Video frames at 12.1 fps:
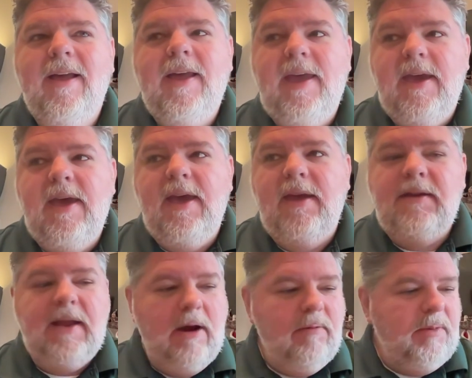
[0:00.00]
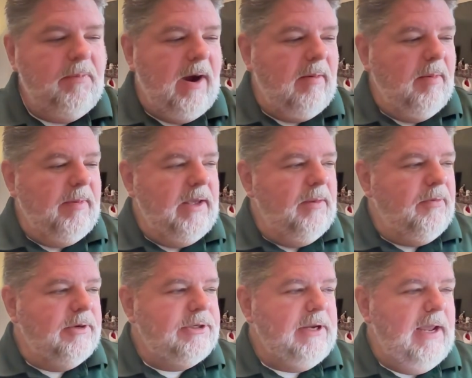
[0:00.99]
And I would probably
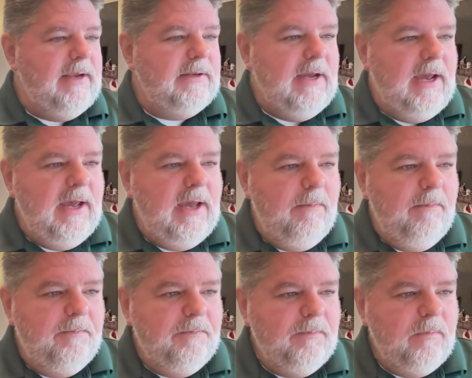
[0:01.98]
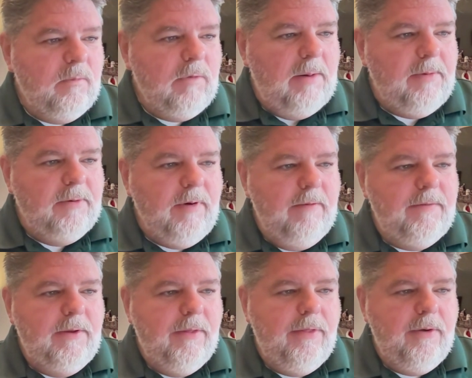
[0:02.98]
appreciate Robert
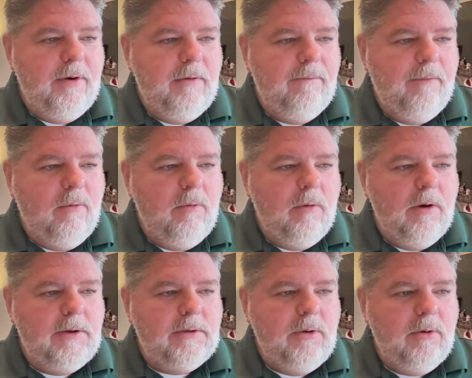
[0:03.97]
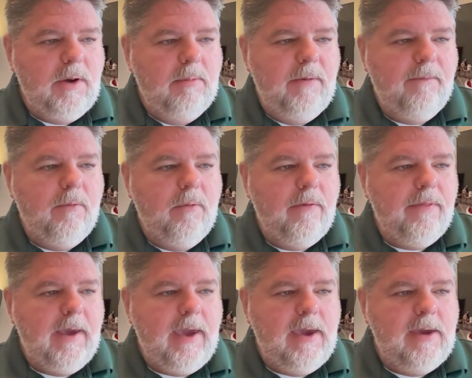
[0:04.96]
Griffin III for, you know, coming forth
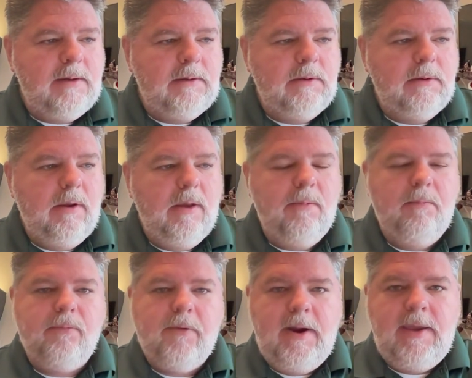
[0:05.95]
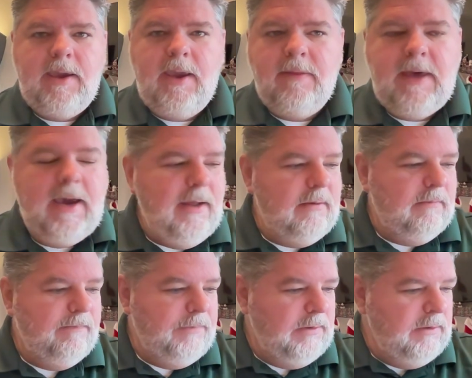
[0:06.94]
and bringing
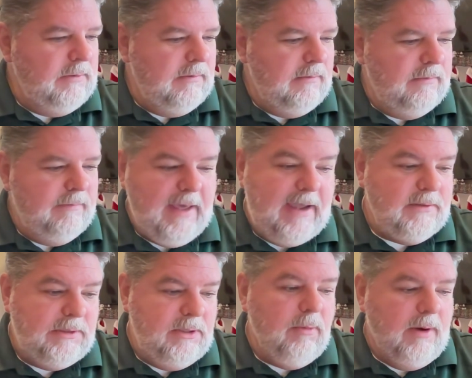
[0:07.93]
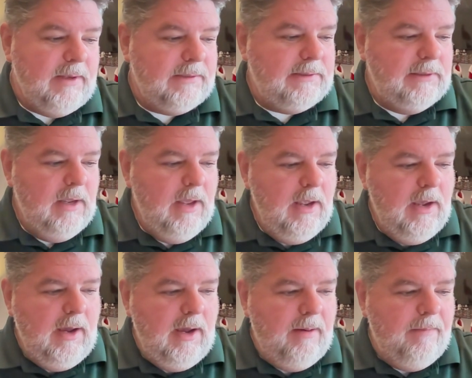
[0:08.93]
that to us.
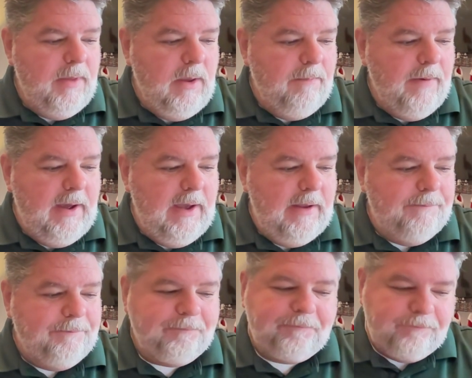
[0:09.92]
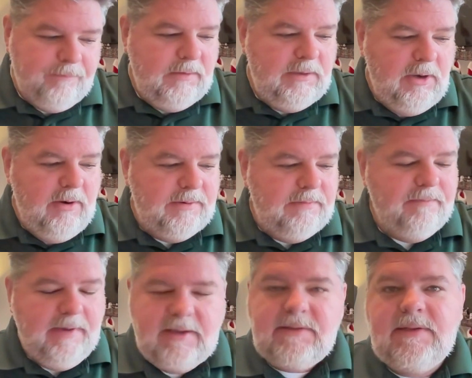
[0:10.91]
But, you know,
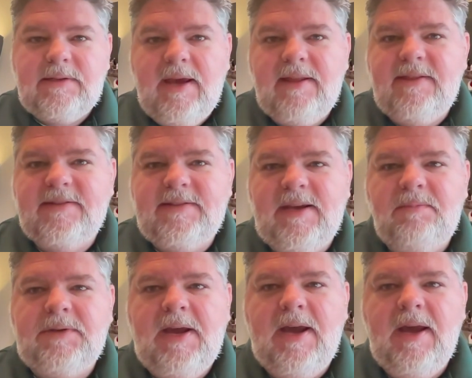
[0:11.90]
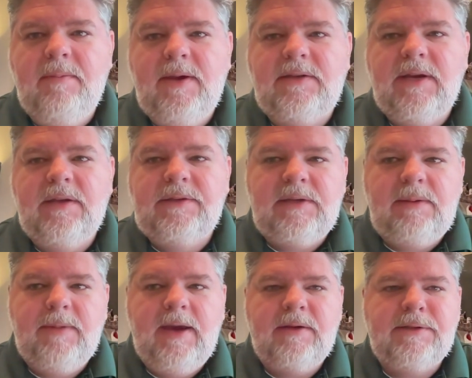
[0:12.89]
at the same time, it does
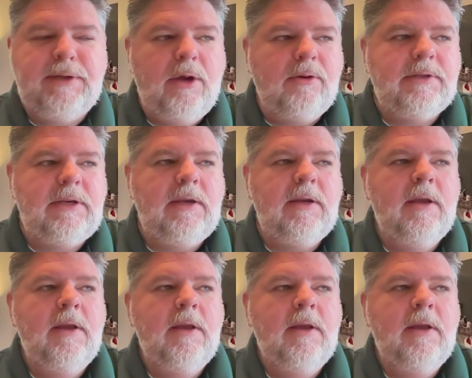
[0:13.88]
seem kind of salty.